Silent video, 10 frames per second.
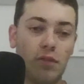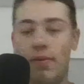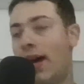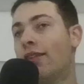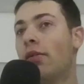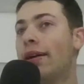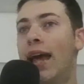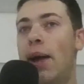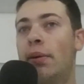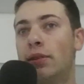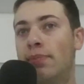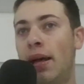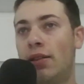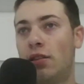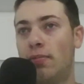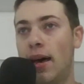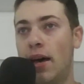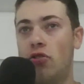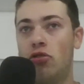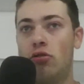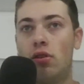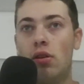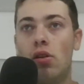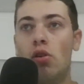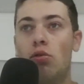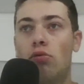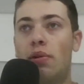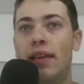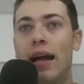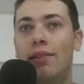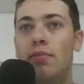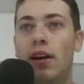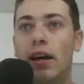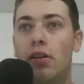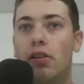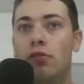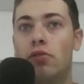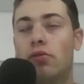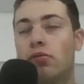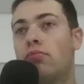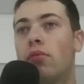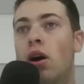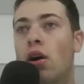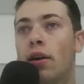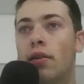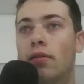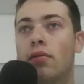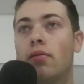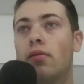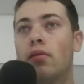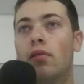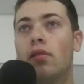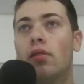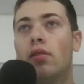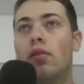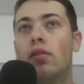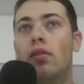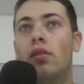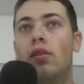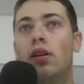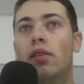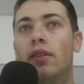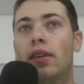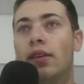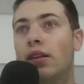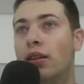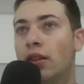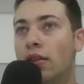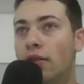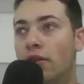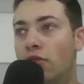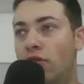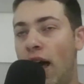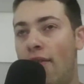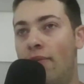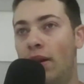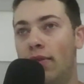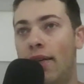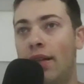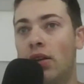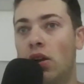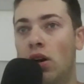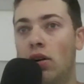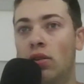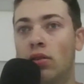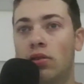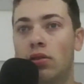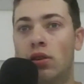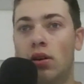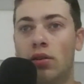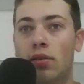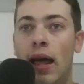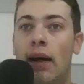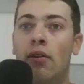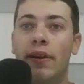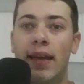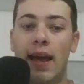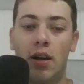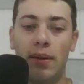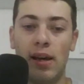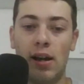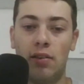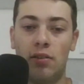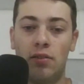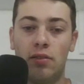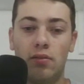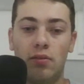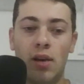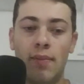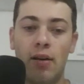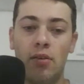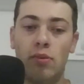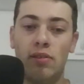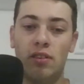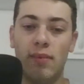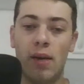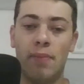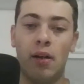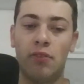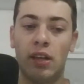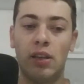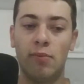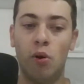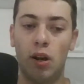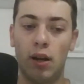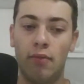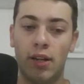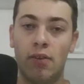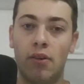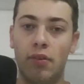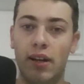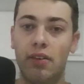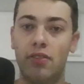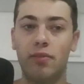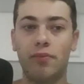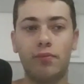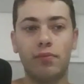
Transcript: To me, I don't really care about this match. Women's tag team titles aren't, they haven't been around that long. I don't really care, to be honest, about who wins this match, but I'll take Liv Morgan and Raquel Rodriguez.